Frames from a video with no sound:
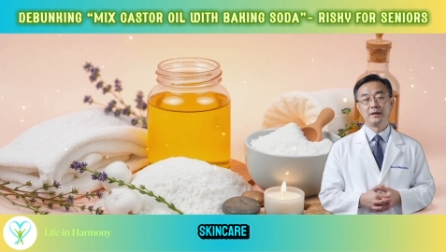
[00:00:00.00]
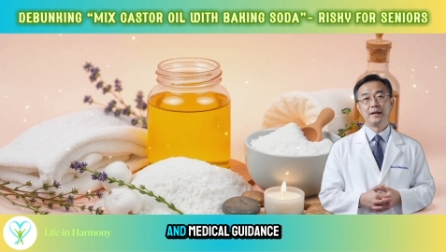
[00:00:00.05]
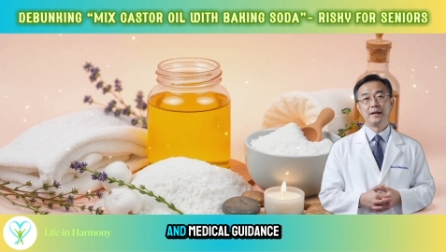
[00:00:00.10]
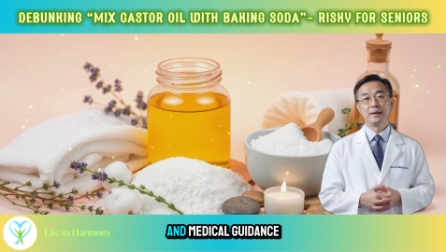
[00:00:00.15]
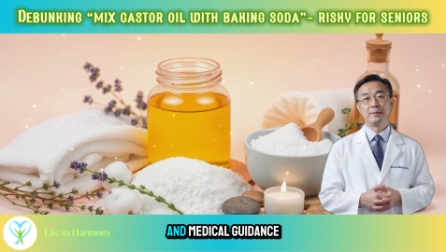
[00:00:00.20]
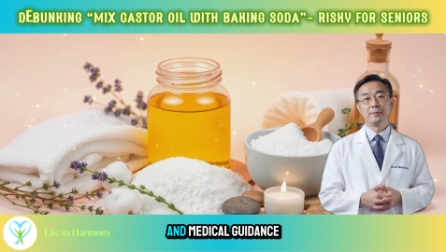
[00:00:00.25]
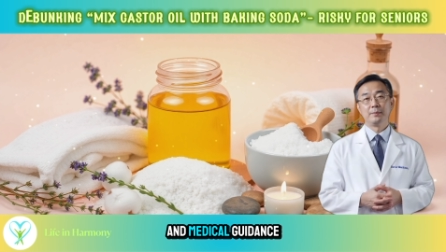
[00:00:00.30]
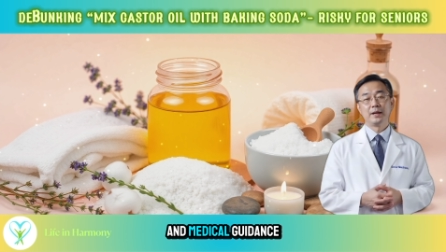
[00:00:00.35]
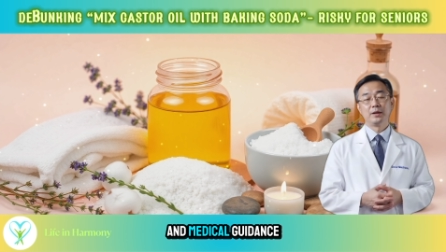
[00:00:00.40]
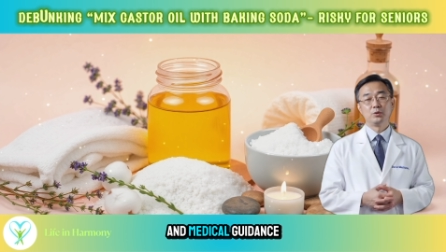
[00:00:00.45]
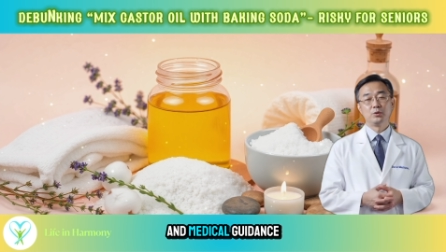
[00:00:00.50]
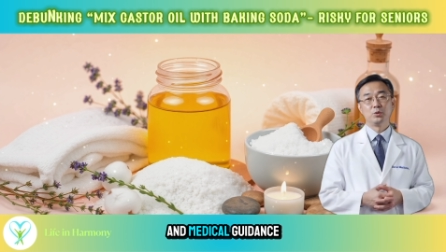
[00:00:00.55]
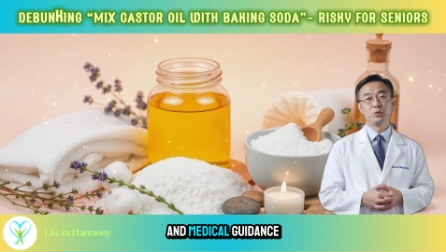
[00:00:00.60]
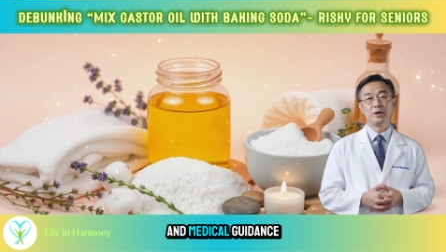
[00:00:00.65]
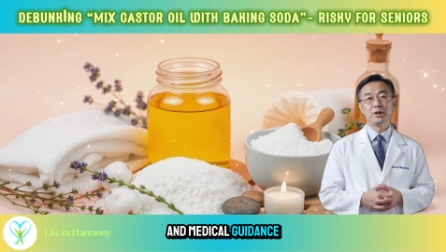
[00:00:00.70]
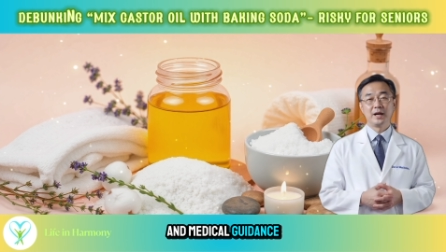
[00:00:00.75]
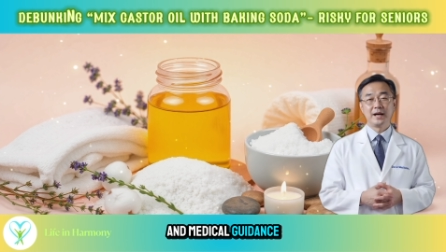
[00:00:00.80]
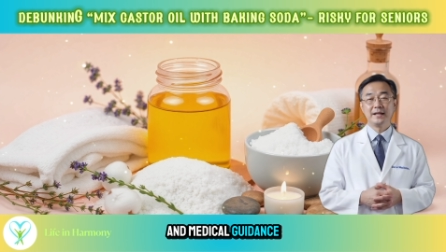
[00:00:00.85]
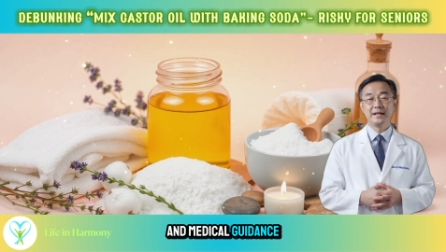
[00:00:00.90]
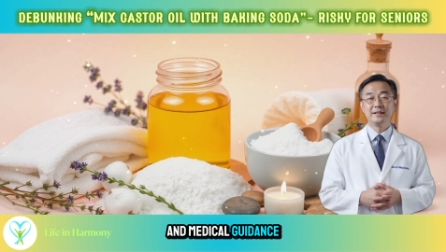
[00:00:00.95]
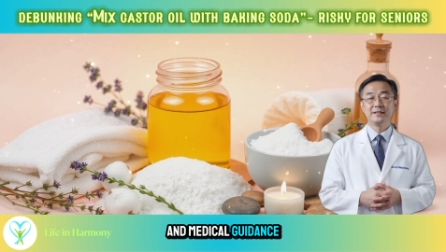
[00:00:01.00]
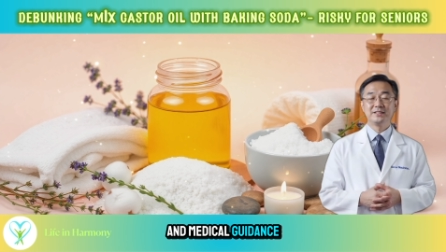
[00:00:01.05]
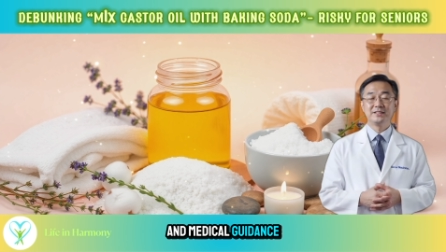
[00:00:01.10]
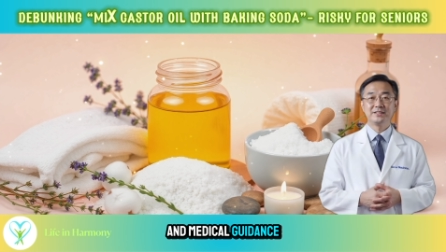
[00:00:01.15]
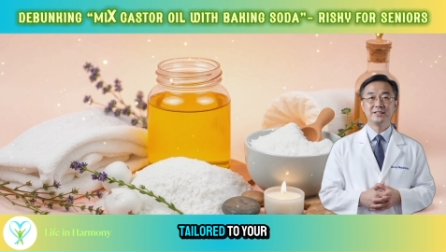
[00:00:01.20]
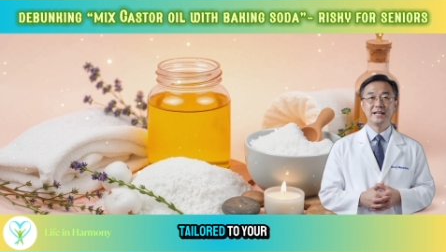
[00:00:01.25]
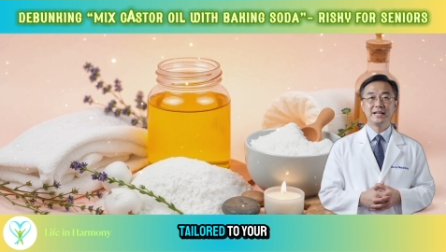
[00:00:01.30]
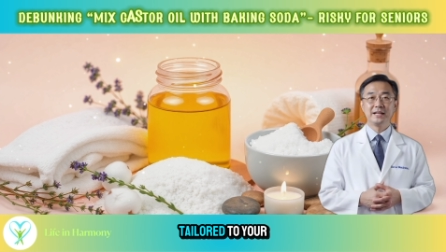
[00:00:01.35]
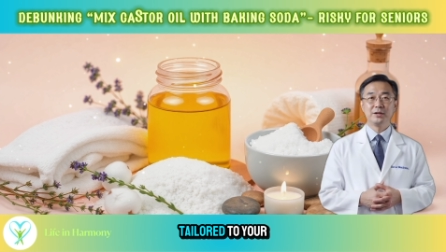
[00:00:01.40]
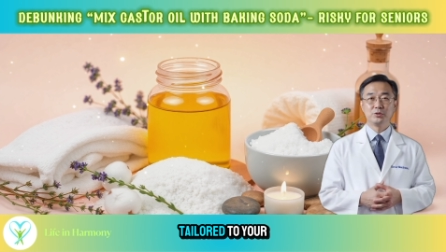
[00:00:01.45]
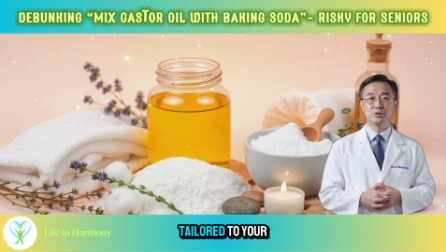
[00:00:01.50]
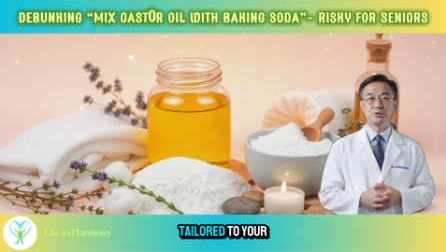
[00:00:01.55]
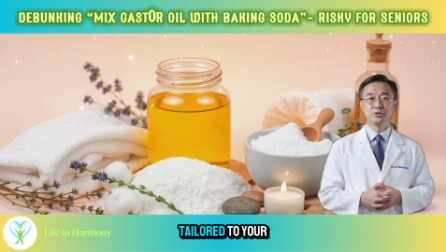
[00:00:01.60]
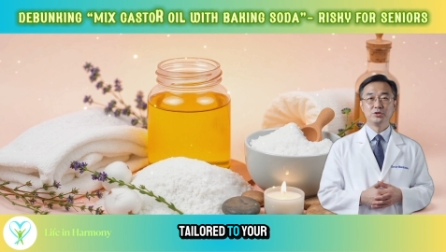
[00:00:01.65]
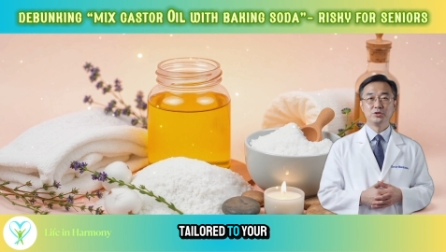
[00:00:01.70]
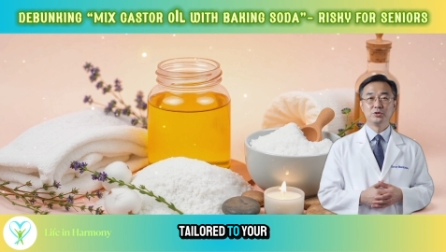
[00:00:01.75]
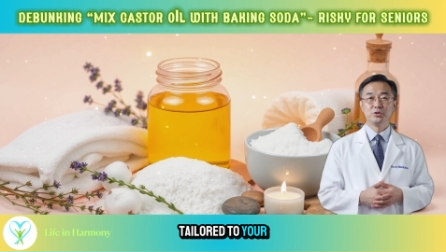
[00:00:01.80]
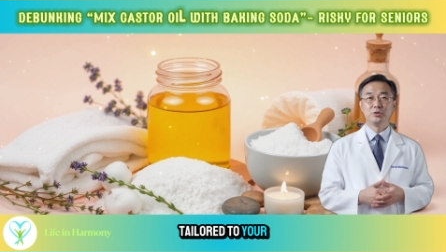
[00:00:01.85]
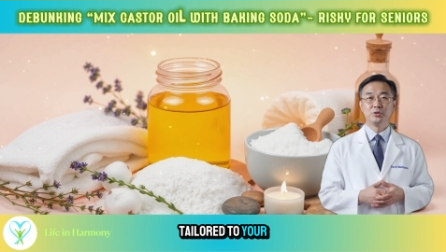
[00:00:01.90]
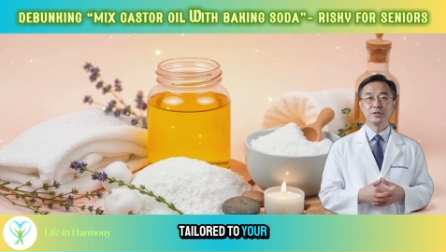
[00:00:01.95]
and medical guidance tailored
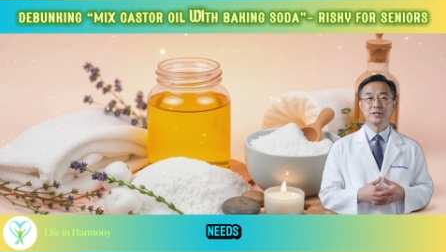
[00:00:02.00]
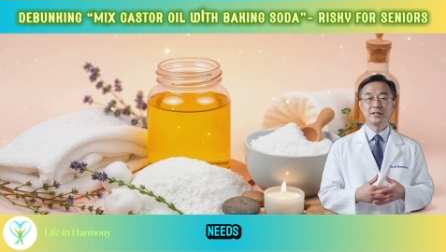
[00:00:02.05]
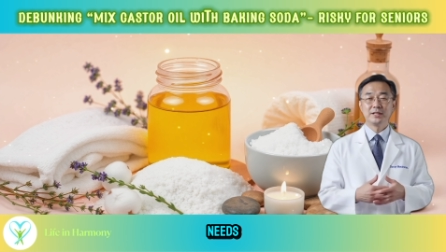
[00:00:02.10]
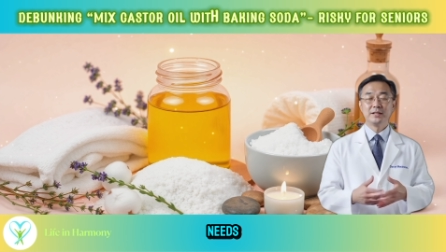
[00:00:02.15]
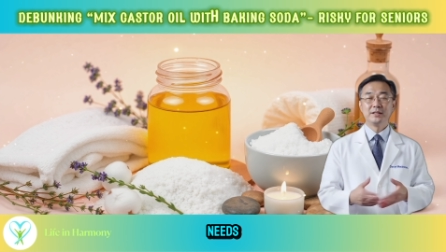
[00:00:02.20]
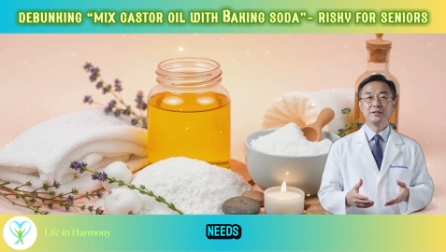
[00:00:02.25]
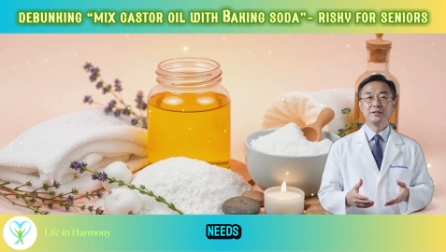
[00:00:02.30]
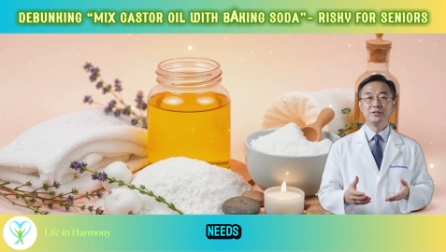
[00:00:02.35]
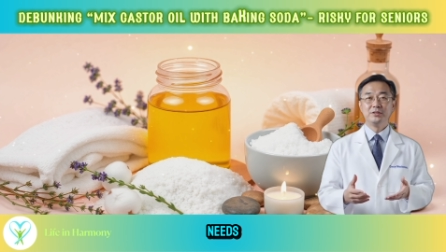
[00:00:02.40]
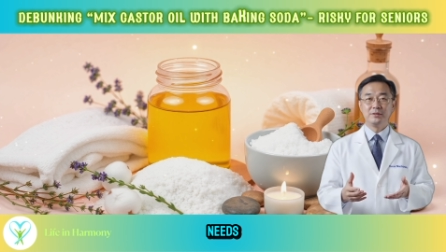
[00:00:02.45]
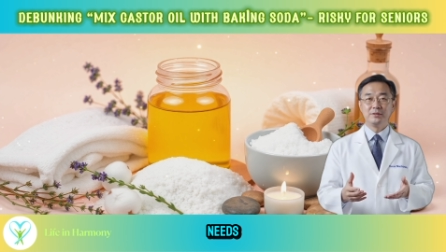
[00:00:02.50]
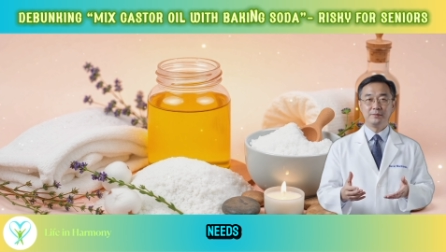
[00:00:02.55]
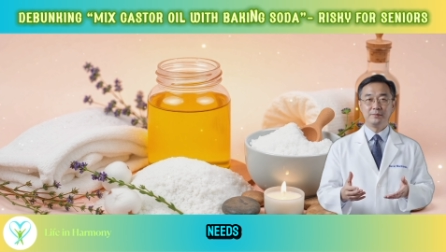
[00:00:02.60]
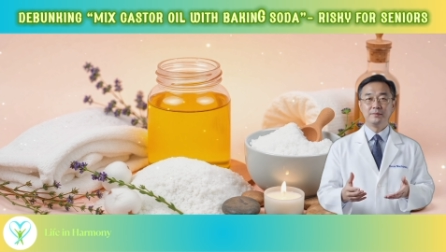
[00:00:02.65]
to your needs.